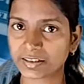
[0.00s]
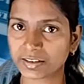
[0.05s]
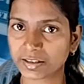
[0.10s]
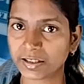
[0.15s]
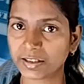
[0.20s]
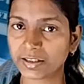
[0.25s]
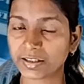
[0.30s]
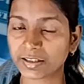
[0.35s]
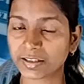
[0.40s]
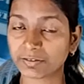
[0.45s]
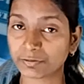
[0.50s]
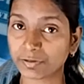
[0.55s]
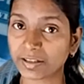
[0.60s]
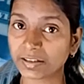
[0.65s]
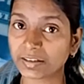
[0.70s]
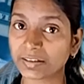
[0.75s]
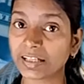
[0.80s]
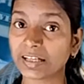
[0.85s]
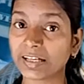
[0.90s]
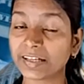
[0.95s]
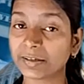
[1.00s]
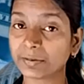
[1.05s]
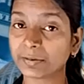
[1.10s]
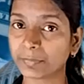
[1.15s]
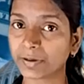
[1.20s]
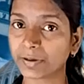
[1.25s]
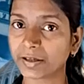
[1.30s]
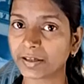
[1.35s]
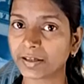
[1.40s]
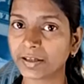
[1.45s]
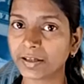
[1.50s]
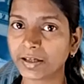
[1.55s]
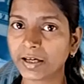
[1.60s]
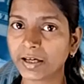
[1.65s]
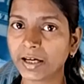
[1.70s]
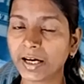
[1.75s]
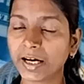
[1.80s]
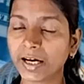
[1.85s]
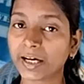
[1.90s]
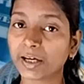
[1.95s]
rate when they lend money,
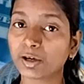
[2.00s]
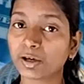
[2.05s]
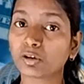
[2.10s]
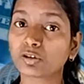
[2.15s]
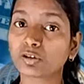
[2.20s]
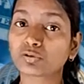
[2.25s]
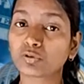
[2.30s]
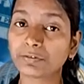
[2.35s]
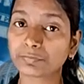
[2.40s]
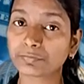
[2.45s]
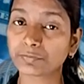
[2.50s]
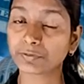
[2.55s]
and also if